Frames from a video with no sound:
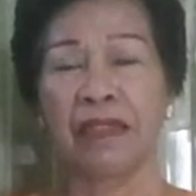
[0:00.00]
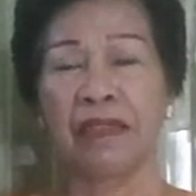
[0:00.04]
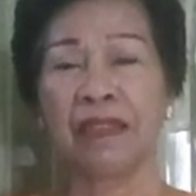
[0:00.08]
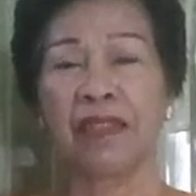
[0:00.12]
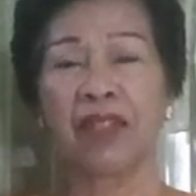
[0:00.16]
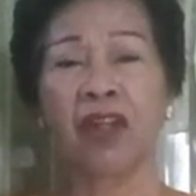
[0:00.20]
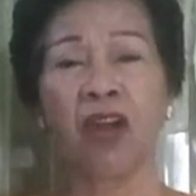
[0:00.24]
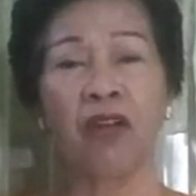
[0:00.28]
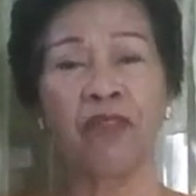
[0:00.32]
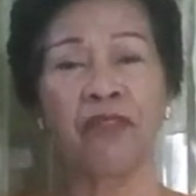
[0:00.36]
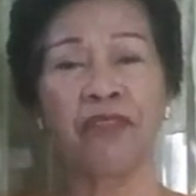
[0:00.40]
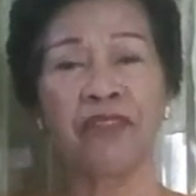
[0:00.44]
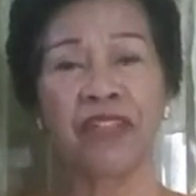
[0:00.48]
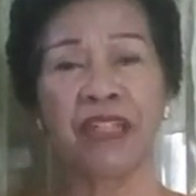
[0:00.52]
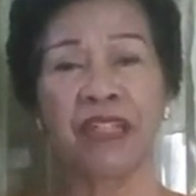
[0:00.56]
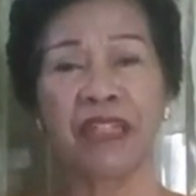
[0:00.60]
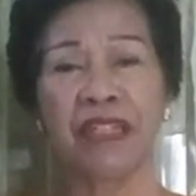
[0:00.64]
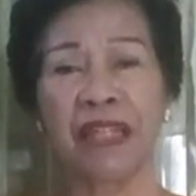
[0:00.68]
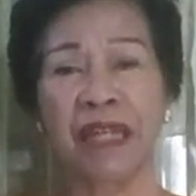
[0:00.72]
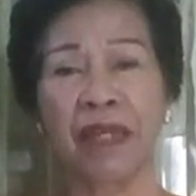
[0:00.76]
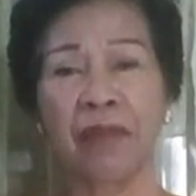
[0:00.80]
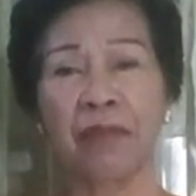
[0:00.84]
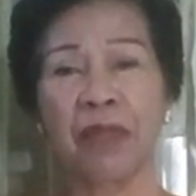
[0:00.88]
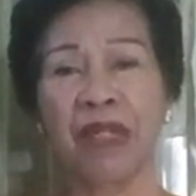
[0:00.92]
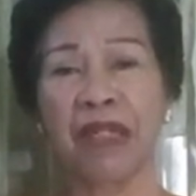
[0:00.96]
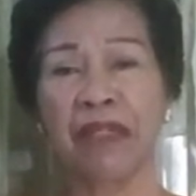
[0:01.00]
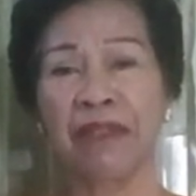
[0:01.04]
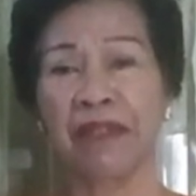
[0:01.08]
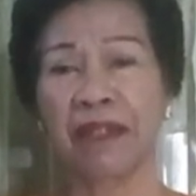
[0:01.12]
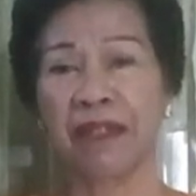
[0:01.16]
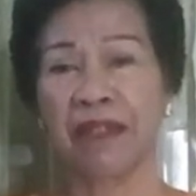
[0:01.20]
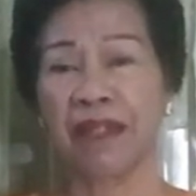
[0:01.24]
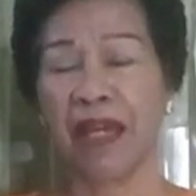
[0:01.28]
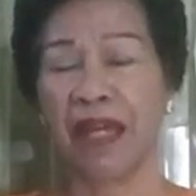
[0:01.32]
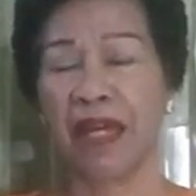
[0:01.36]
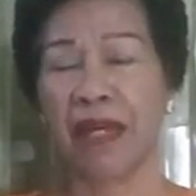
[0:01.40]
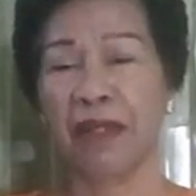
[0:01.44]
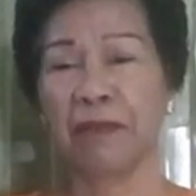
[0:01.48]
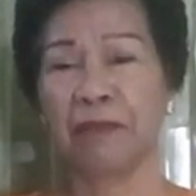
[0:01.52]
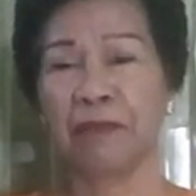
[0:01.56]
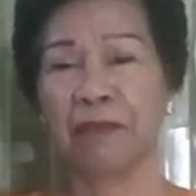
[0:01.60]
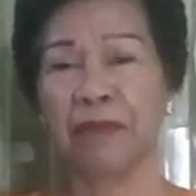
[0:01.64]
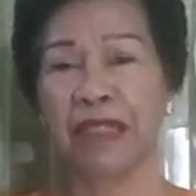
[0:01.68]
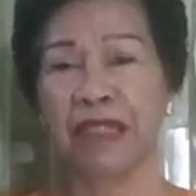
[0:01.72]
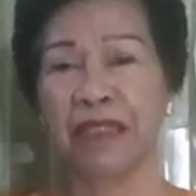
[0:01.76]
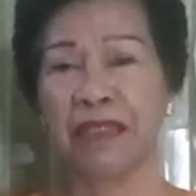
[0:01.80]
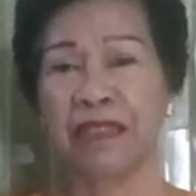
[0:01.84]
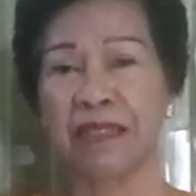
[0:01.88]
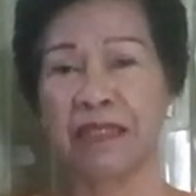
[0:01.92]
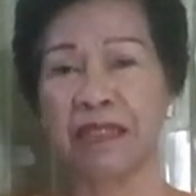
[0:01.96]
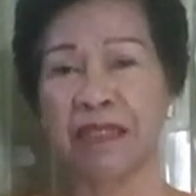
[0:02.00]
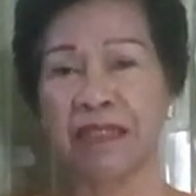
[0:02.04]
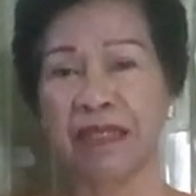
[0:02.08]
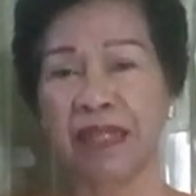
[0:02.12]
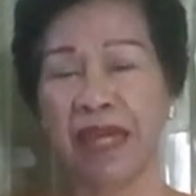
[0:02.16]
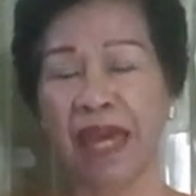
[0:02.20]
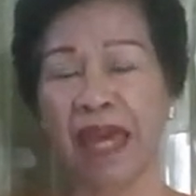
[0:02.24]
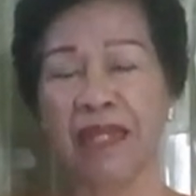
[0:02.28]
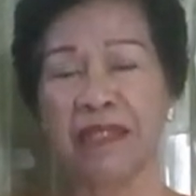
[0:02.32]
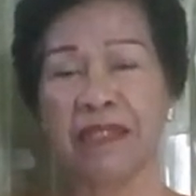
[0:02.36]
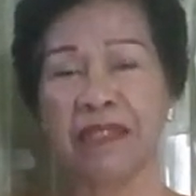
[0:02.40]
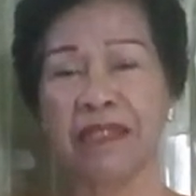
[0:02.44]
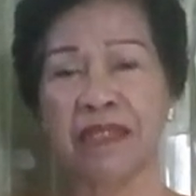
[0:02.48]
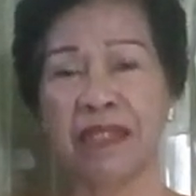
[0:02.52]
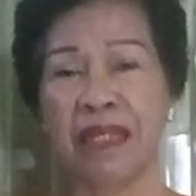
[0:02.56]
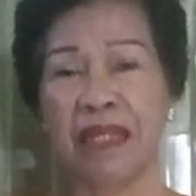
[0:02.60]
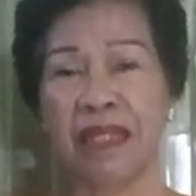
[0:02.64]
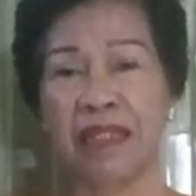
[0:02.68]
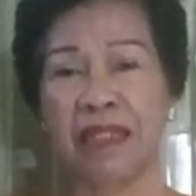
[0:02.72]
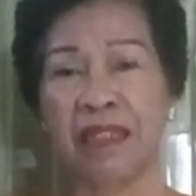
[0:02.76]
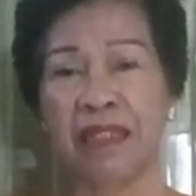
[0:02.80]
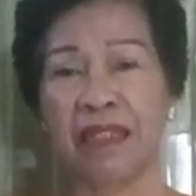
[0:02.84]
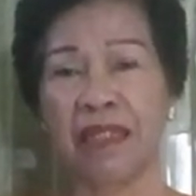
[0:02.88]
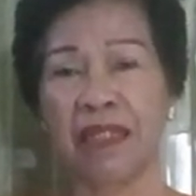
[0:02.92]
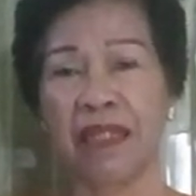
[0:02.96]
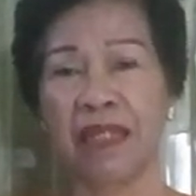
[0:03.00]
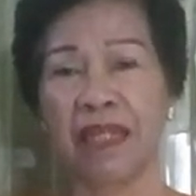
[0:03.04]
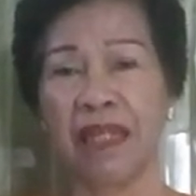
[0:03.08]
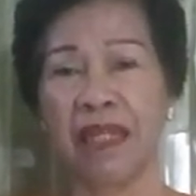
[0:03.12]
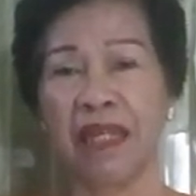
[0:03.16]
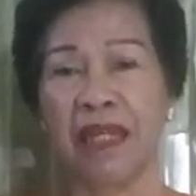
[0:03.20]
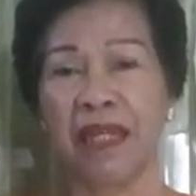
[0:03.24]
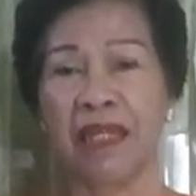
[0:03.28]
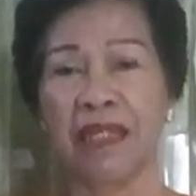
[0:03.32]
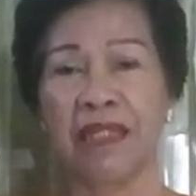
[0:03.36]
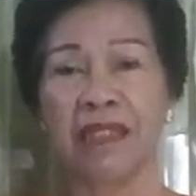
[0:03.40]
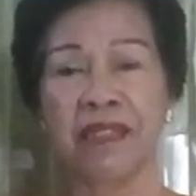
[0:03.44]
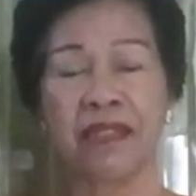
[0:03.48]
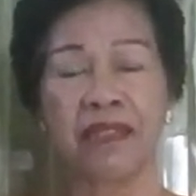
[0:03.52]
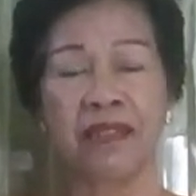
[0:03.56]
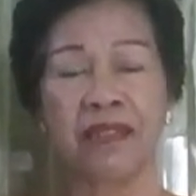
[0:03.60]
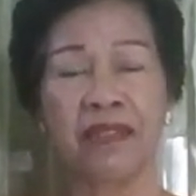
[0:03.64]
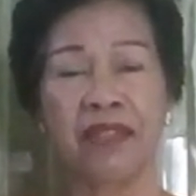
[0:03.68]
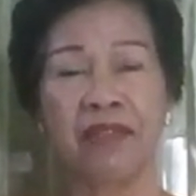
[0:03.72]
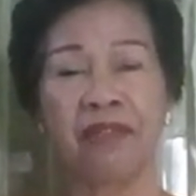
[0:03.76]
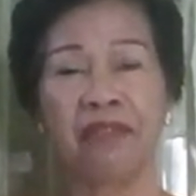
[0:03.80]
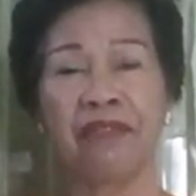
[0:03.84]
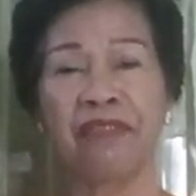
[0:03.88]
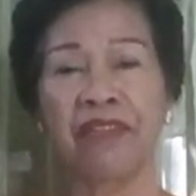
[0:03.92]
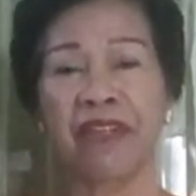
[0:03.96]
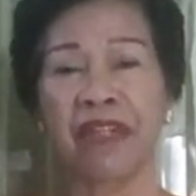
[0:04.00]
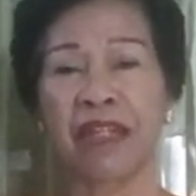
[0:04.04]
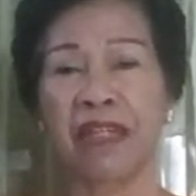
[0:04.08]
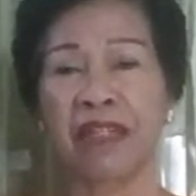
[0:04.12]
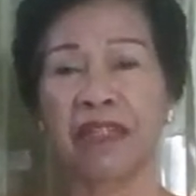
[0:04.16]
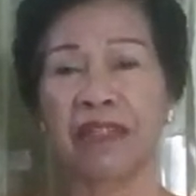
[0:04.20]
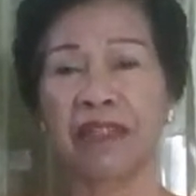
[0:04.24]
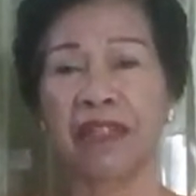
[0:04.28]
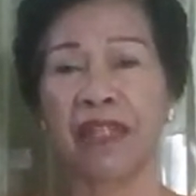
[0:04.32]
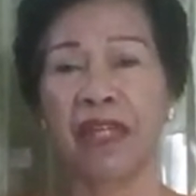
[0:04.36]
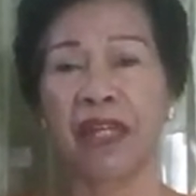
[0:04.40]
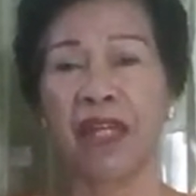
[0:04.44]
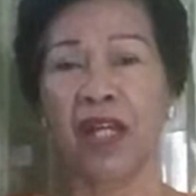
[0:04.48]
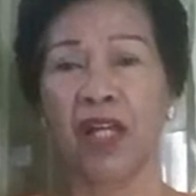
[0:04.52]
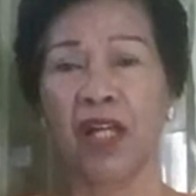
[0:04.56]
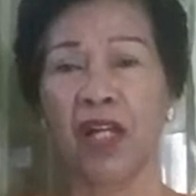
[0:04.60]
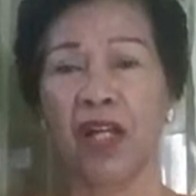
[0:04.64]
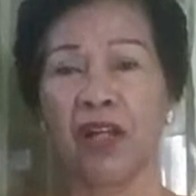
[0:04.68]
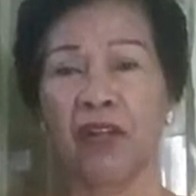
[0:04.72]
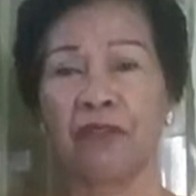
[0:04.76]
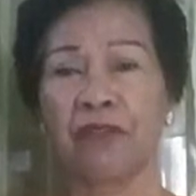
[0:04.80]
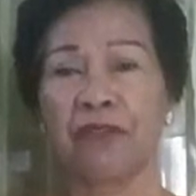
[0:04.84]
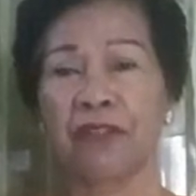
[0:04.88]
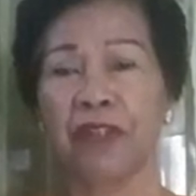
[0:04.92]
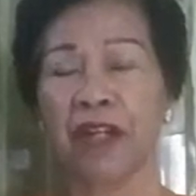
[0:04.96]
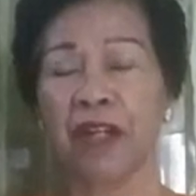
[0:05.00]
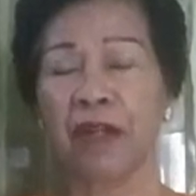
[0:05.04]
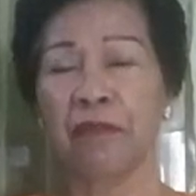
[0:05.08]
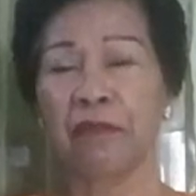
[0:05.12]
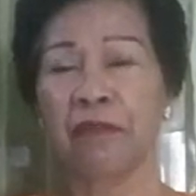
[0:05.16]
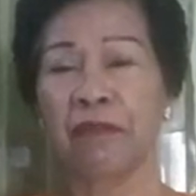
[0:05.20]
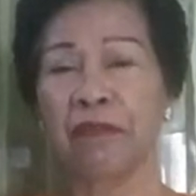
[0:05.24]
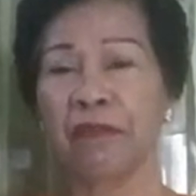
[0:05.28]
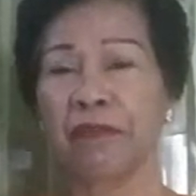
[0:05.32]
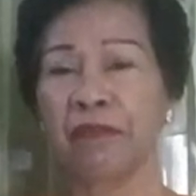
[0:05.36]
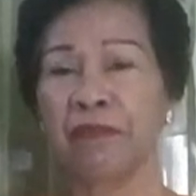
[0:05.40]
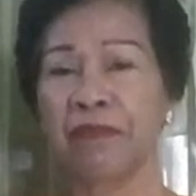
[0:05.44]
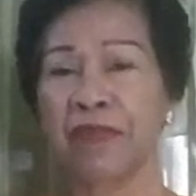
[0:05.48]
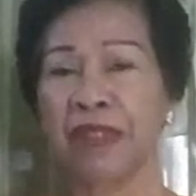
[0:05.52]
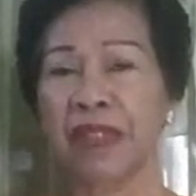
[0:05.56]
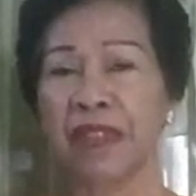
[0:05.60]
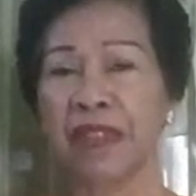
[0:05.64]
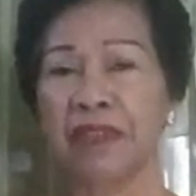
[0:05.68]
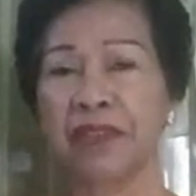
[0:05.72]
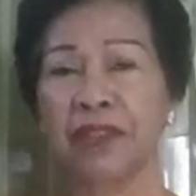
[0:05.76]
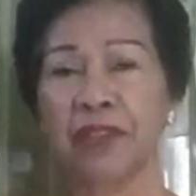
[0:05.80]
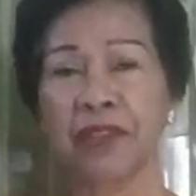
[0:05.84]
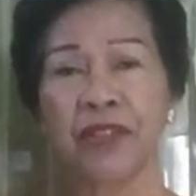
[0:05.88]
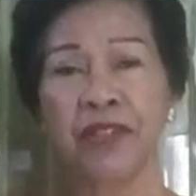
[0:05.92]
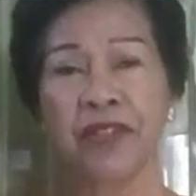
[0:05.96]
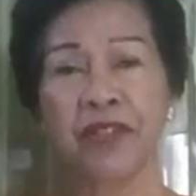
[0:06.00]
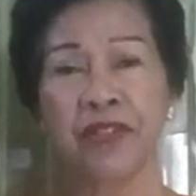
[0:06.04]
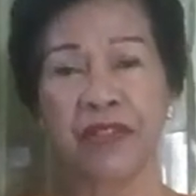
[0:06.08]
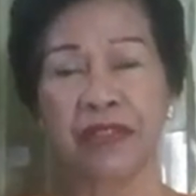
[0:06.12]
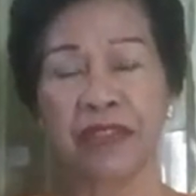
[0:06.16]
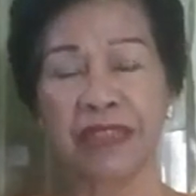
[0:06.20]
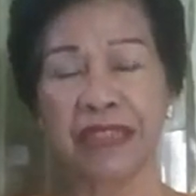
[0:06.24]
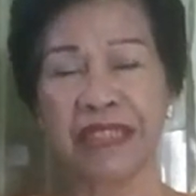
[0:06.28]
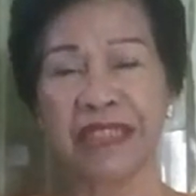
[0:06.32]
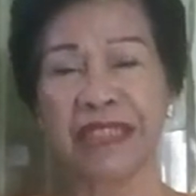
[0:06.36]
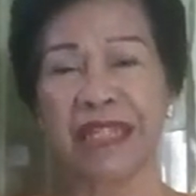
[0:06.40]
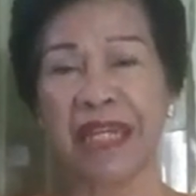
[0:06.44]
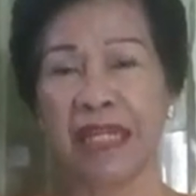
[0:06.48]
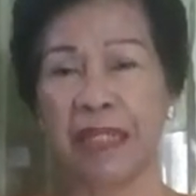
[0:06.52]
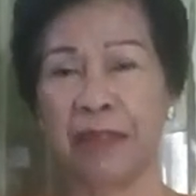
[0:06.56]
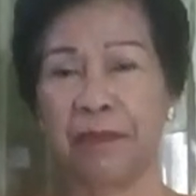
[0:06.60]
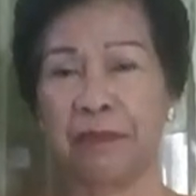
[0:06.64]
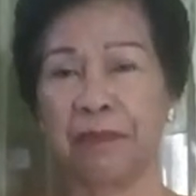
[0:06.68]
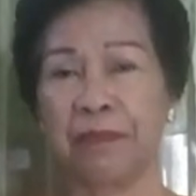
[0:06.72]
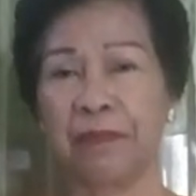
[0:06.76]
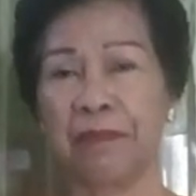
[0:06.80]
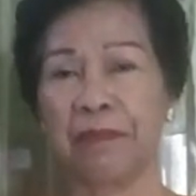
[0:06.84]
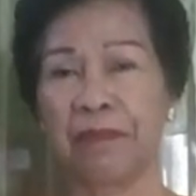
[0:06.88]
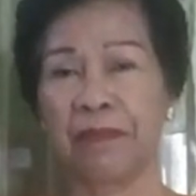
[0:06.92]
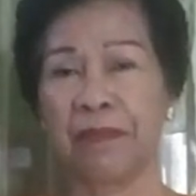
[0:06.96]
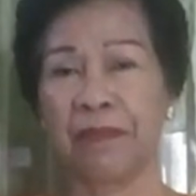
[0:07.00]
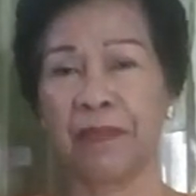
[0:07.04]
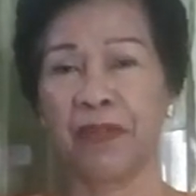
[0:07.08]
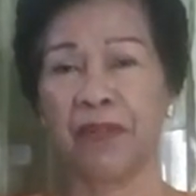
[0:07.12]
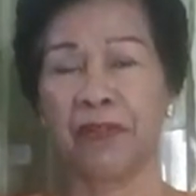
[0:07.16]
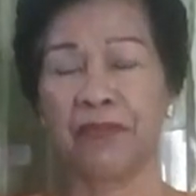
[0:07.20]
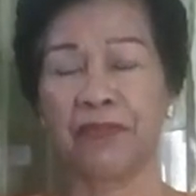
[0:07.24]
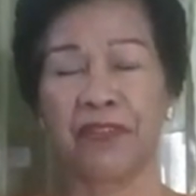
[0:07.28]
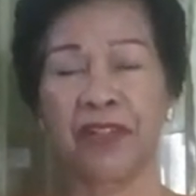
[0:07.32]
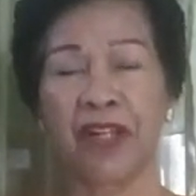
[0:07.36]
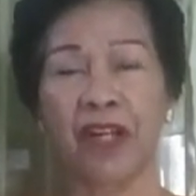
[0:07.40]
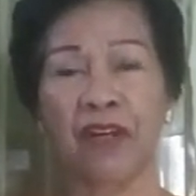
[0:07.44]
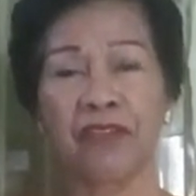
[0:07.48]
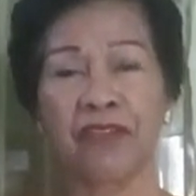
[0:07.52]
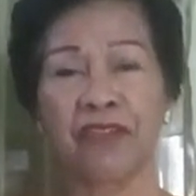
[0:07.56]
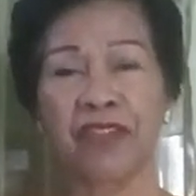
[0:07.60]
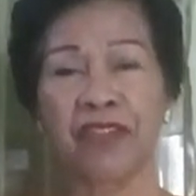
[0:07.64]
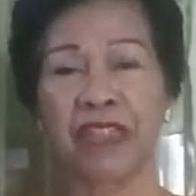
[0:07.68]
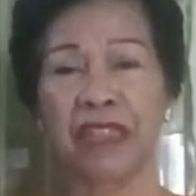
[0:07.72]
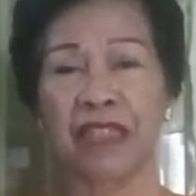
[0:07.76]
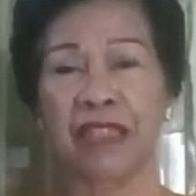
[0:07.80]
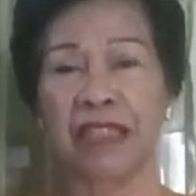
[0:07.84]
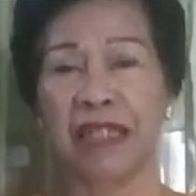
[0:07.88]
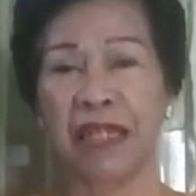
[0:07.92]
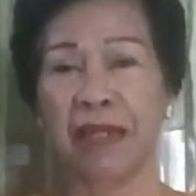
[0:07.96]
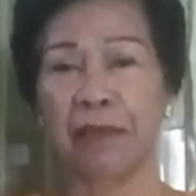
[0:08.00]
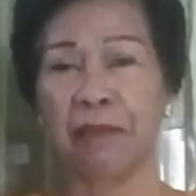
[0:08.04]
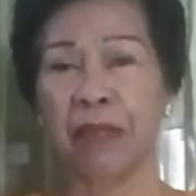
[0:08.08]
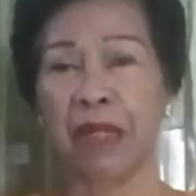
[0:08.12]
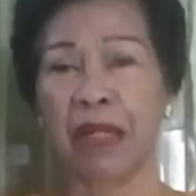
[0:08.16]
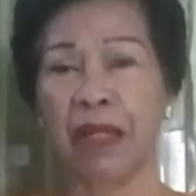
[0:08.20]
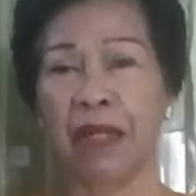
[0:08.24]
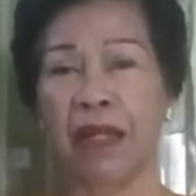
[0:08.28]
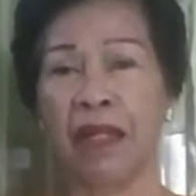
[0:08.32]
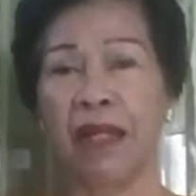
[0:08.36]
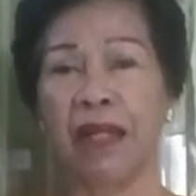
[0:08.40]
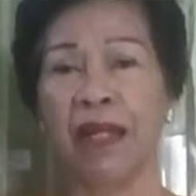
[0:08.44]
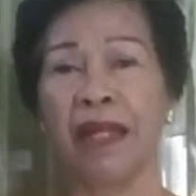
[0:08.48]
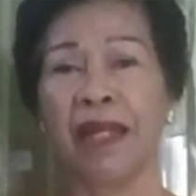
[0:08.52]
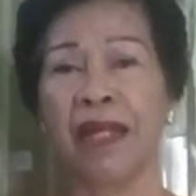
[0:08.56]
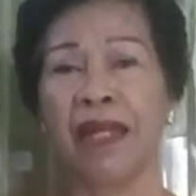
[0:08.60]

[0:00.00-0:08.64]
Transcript: The coffee enema that I'll be discussing is different from the Gerson type of coffee enema